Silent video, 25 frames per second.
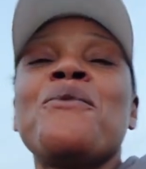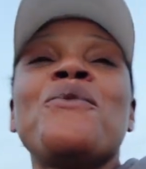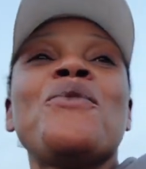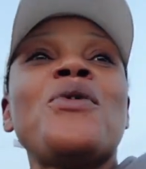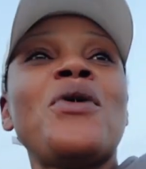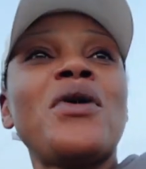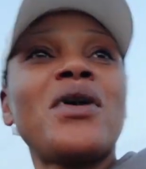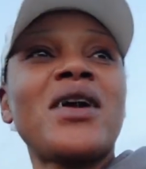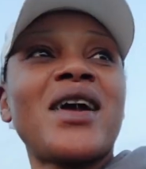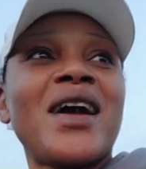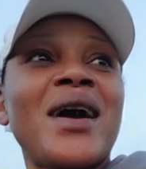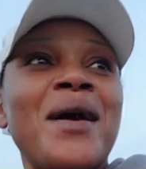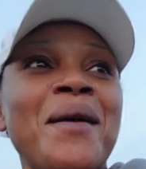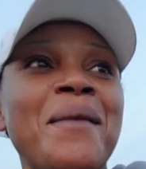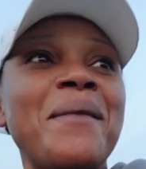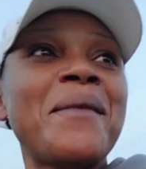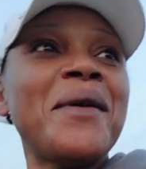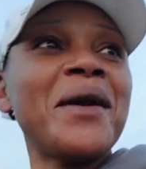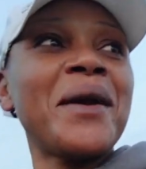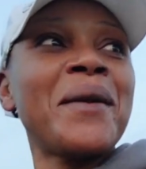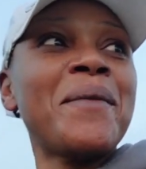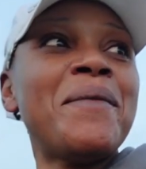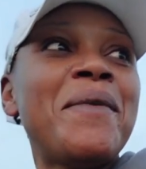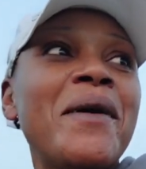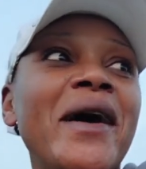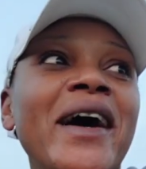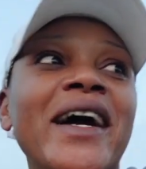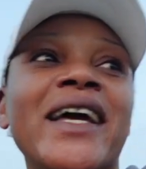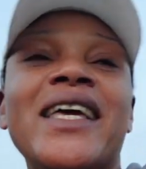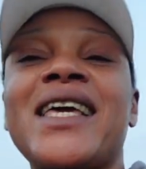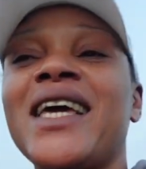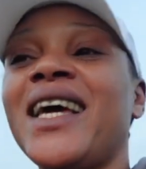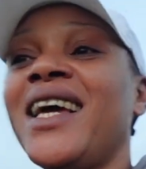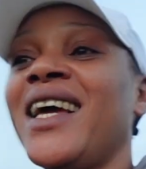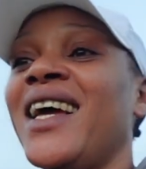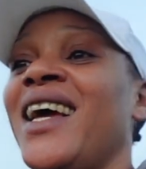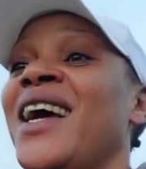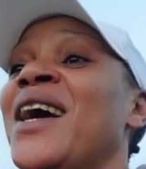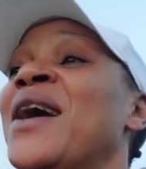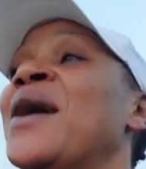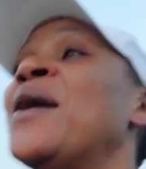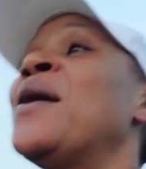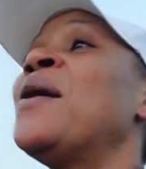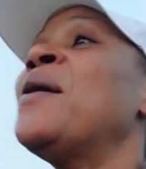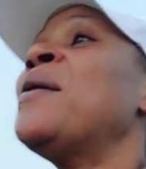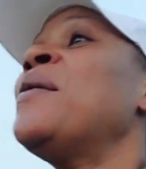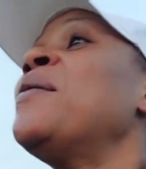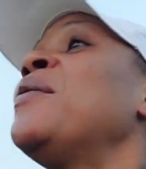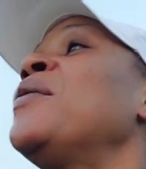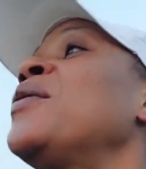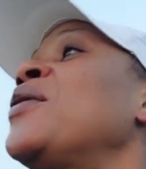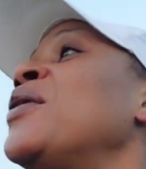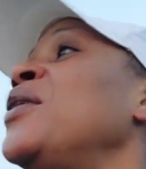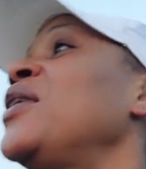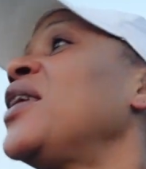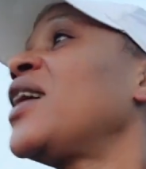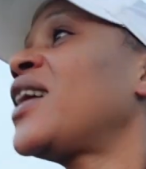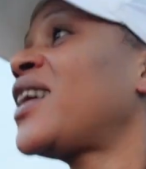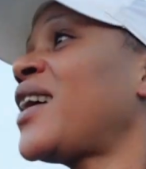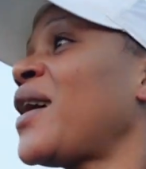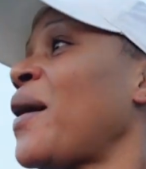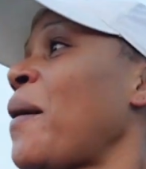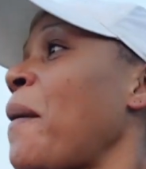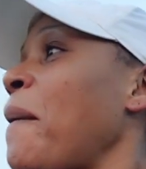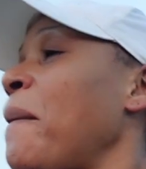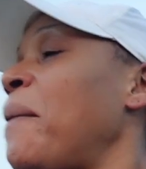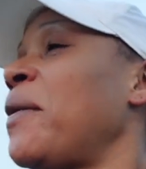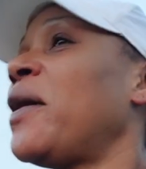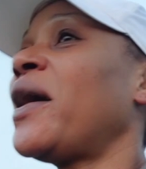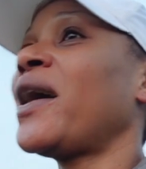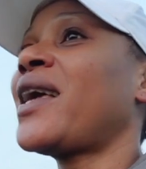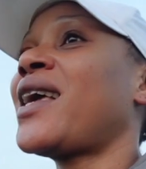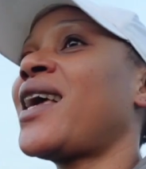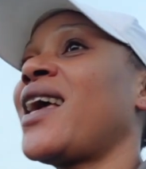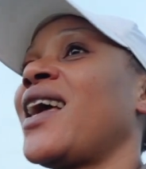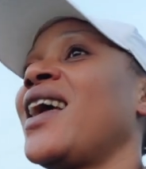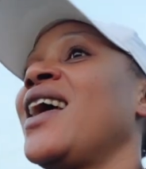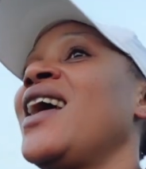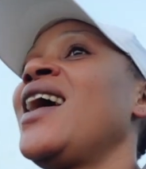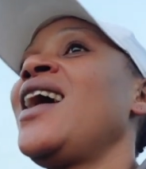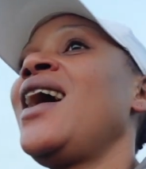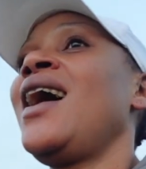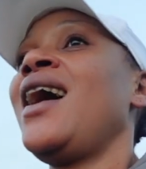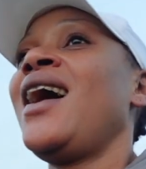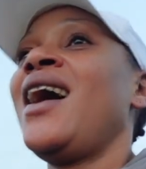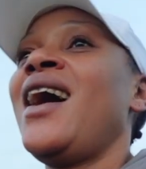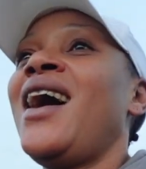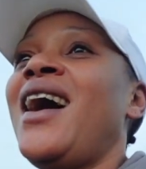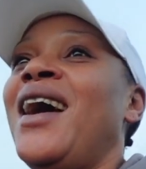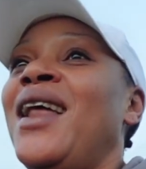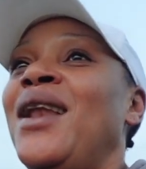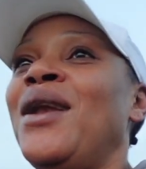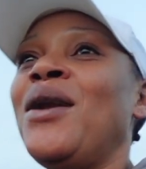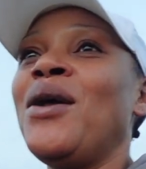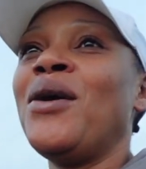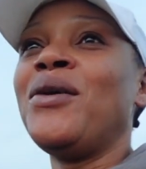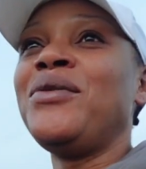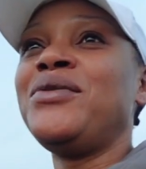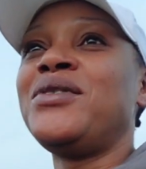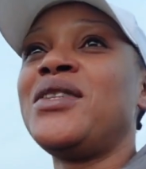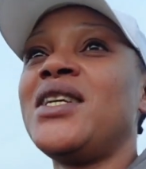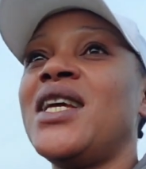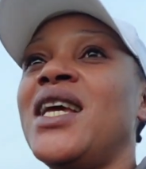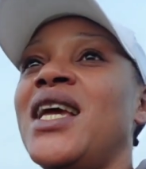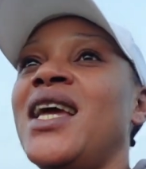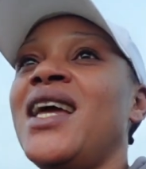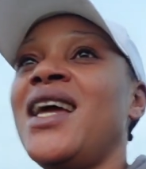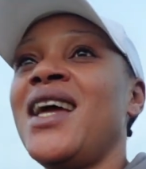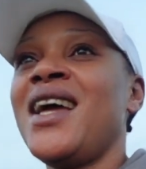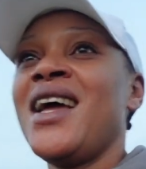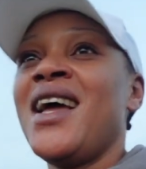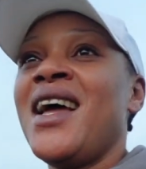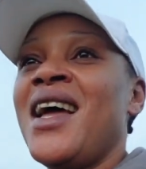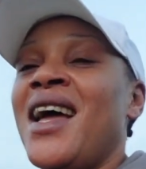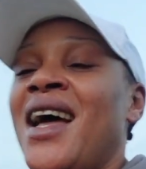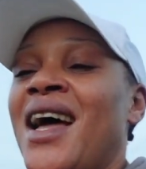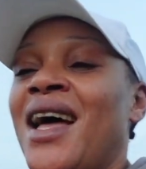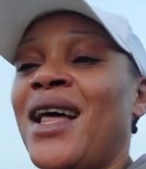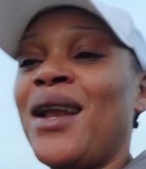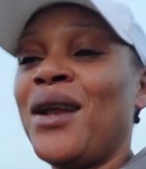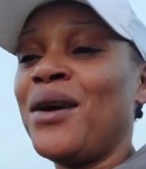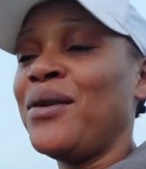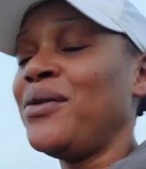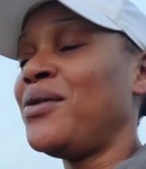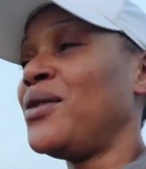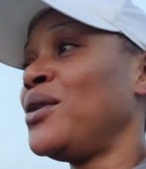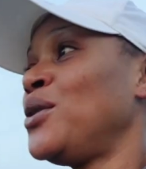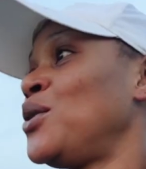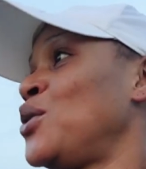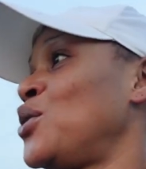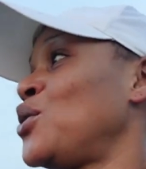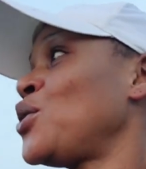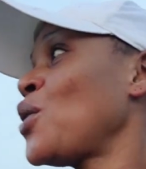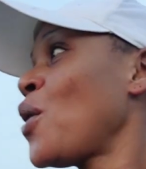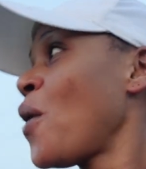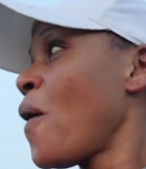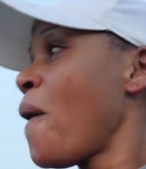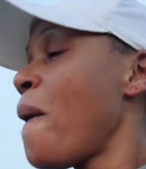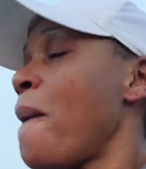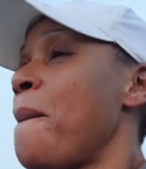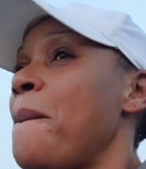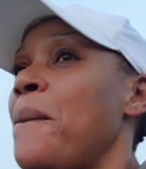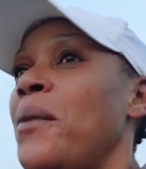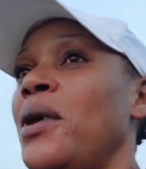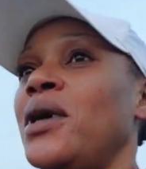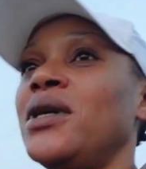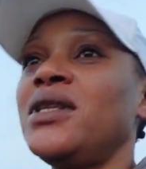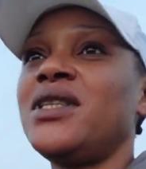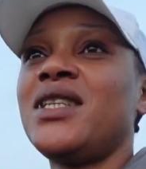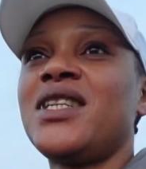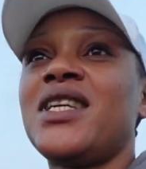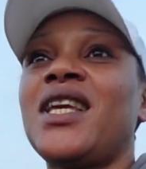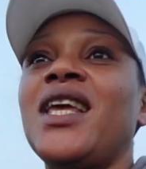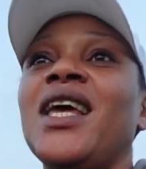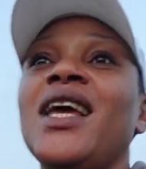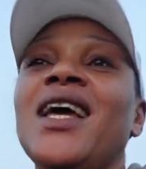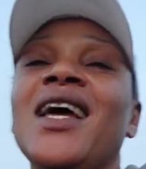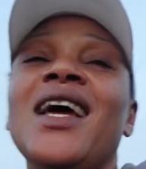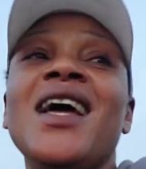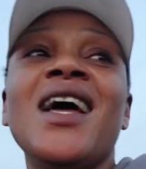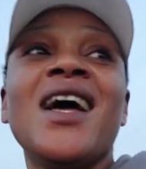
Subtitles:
We're coming back. We're gonna come back. I loved it. I loved it so much.